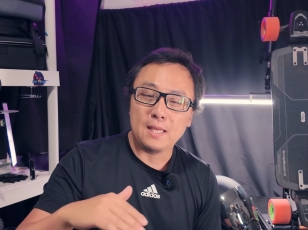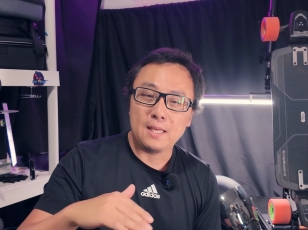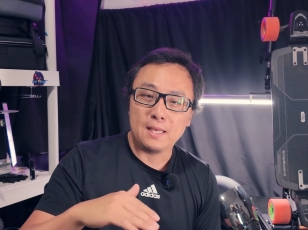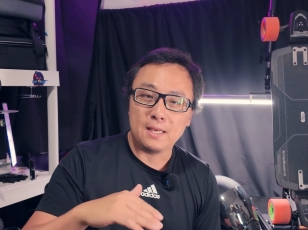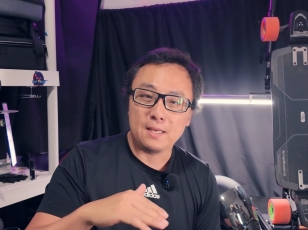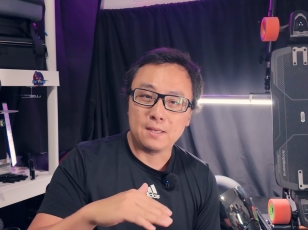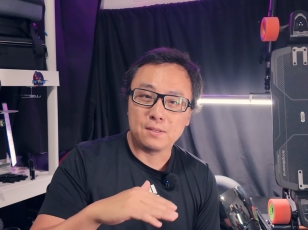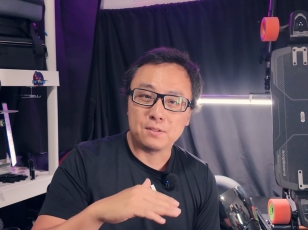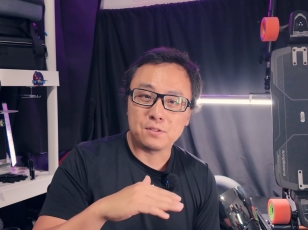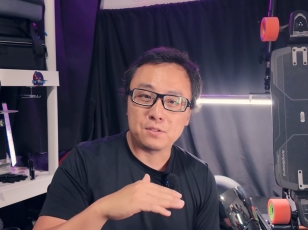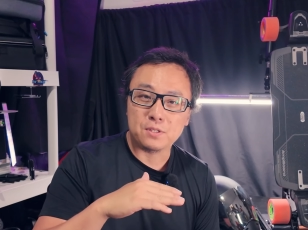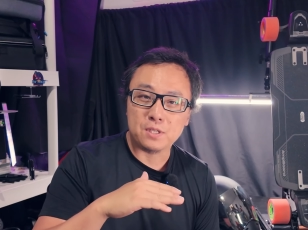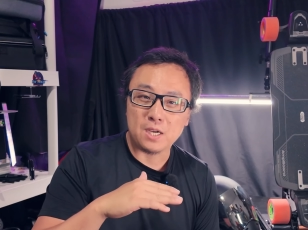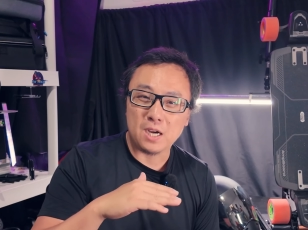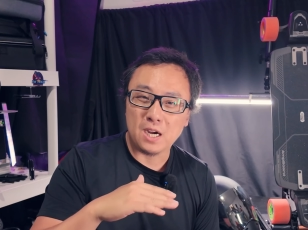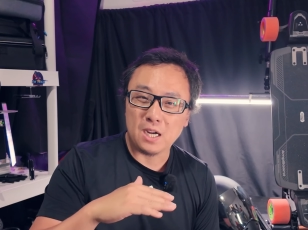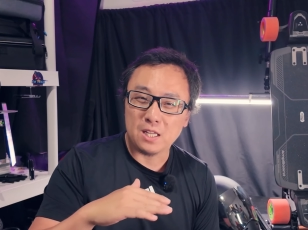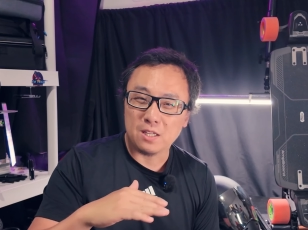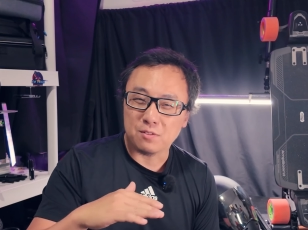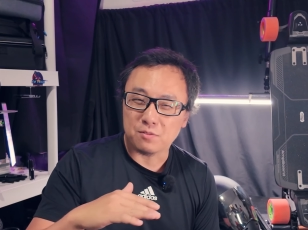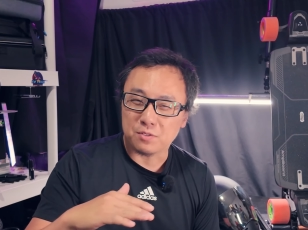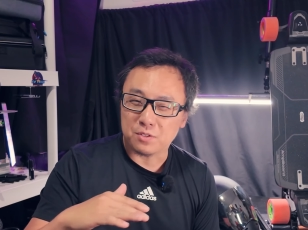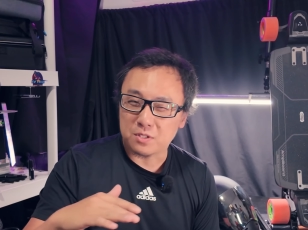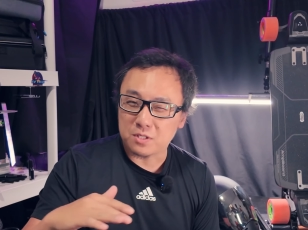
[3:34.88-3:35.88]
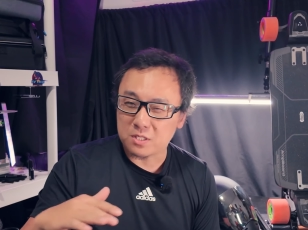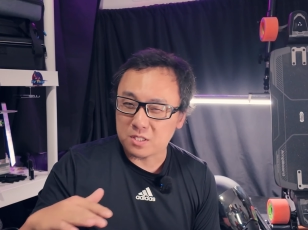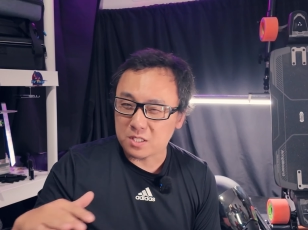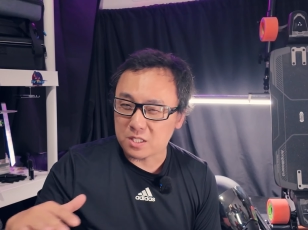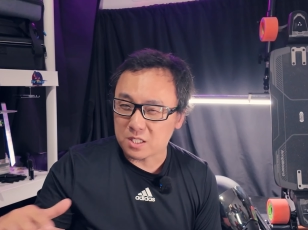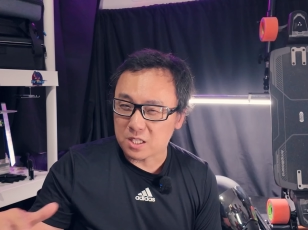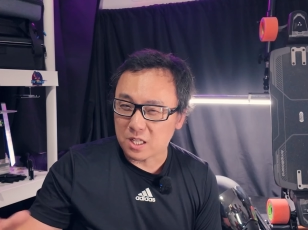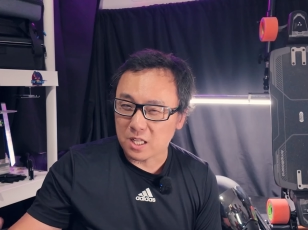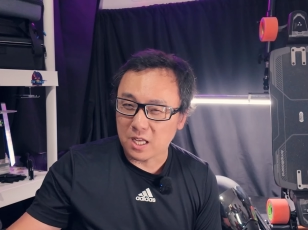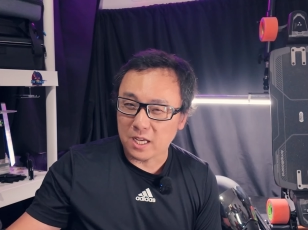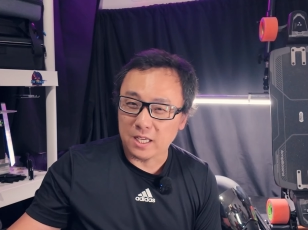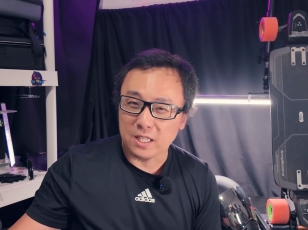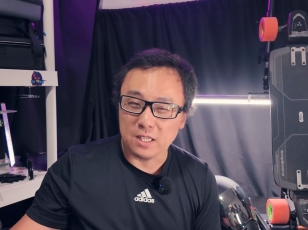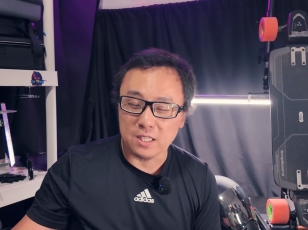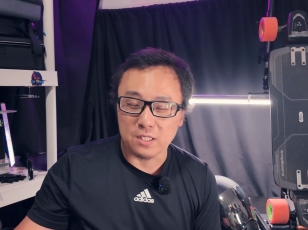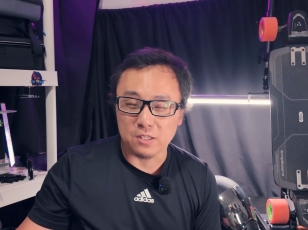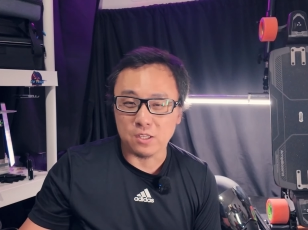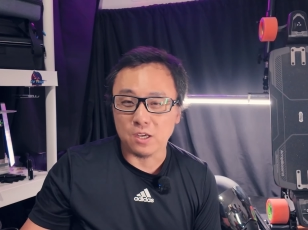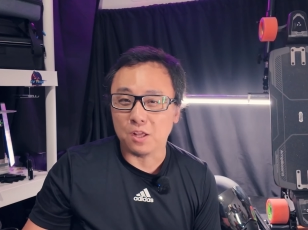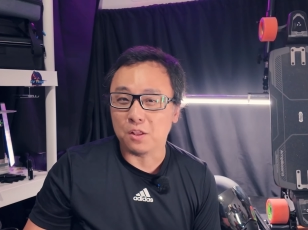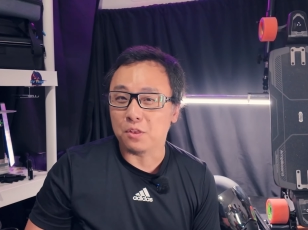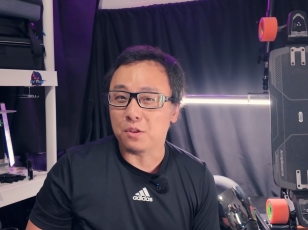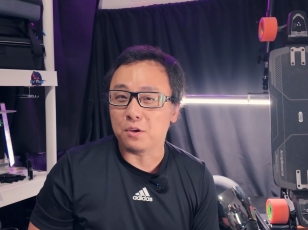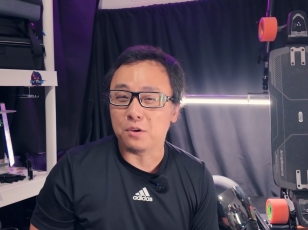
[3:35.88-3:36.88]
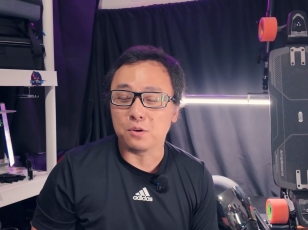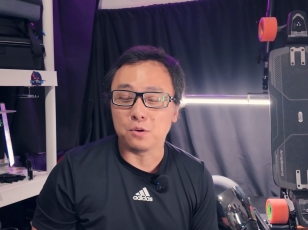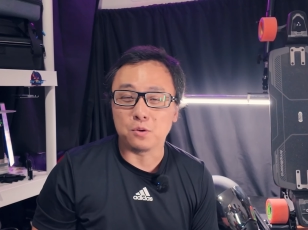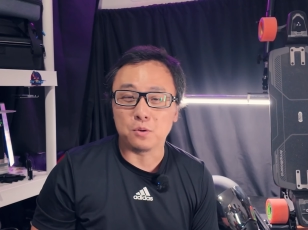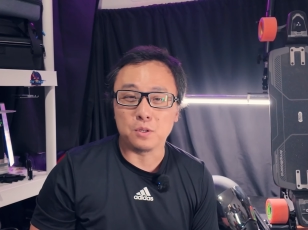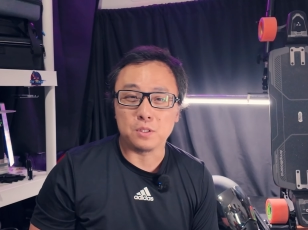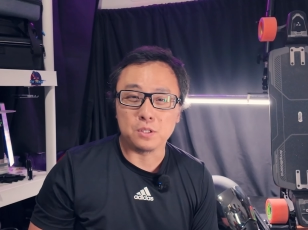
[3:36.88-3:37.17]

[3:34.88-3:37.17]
is kind of slightly downhill.